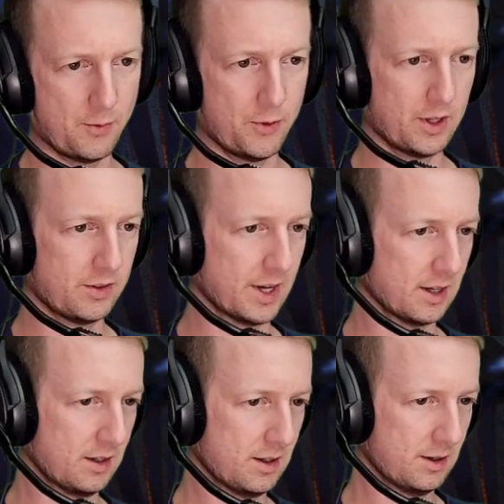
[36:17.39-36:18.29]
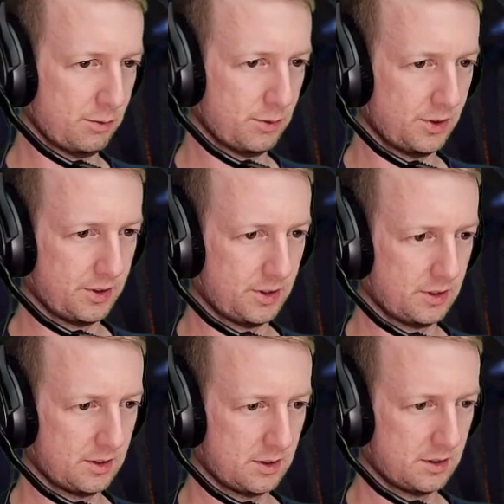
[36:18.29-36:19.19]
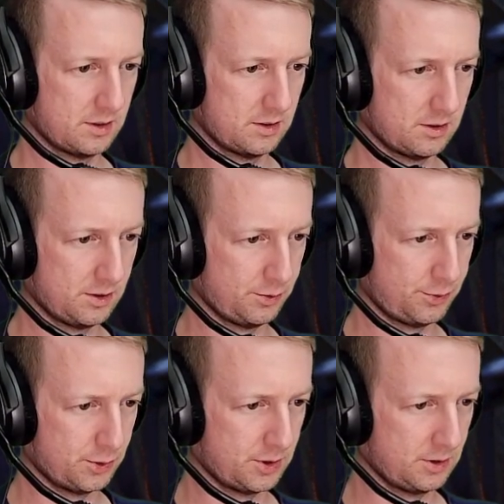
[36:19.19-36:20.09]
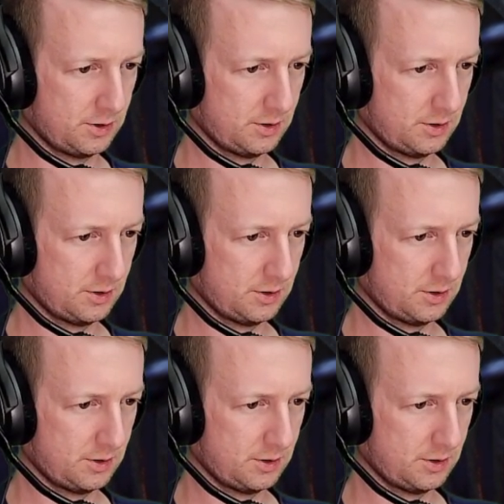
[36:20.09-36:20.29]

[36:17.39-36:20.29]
then we can take a life wizard on foot.